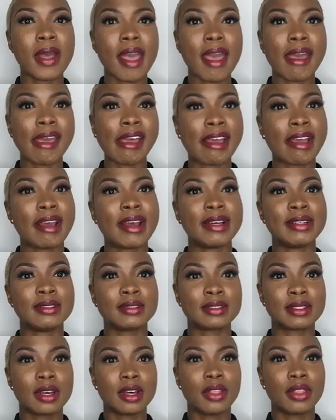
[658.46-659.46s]
And
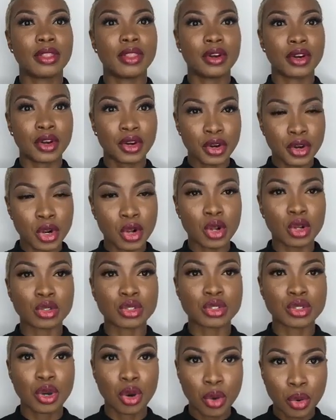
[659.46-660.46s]
the girl
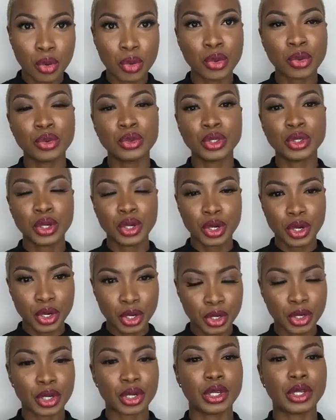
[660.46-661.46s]
told
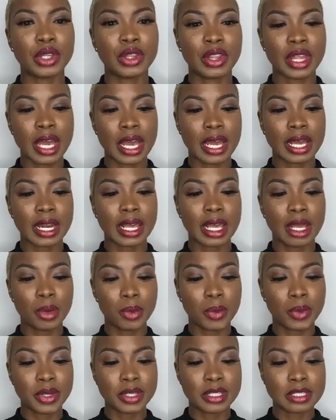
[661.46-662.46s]
her that it
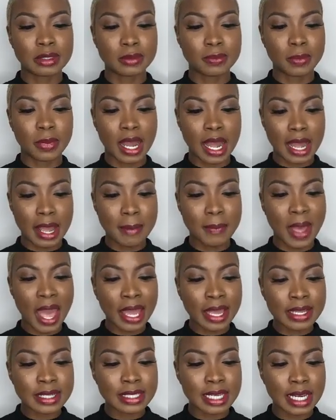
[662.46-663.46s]
was by
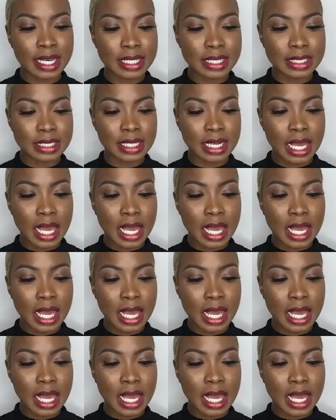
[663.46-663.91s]
McIntosh.